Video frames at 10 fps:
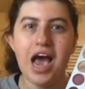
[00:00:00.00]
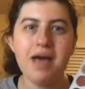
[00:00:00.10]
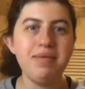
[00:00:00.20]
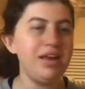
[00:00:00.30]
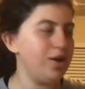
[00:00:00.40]

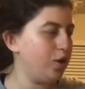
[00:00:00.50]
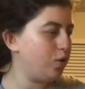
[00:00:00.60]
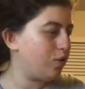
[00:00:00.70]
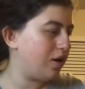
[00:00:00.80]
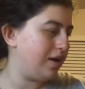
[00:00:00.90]
I mean,
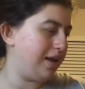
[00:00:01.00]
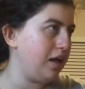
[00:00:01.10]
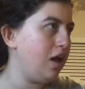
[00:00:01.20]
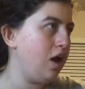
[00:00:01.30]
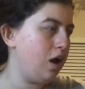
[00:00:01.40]
who
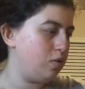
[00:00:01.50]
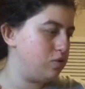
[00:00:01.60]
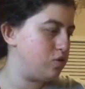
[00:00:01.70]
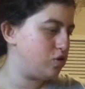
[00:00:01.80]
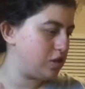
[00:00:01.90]
couldn't? I
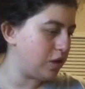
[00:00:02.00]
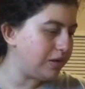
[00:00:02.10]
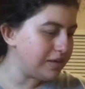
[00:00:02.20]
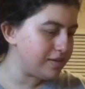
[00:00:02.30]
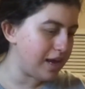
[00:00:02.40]
was
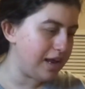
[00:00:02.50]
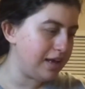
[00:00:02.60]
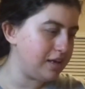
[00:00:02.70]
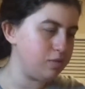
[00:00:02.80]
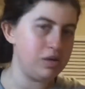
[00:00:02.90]
so
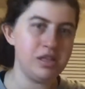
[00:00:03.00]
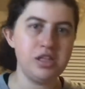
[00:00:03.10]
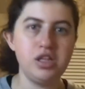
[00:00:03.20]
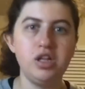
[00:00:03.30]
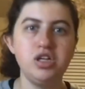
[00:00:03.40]
excited, because
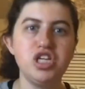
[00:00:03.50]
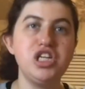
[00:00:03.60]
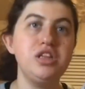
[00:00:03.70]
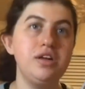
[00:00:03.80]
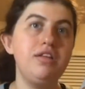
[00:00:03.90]
when she